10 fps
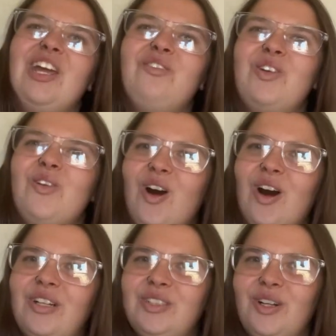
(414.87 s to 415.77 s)
if you
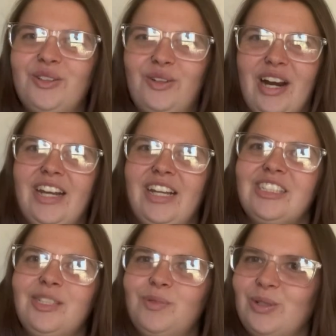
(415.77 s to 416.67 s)
aren't already
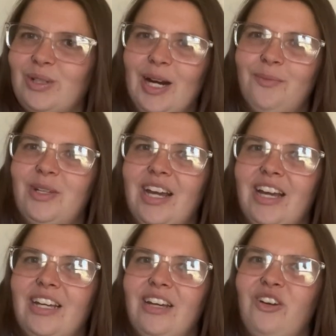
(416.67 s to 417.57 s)
subscribed
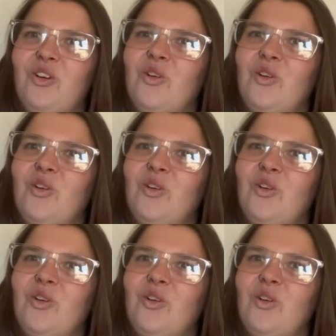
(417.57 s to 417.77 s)
yet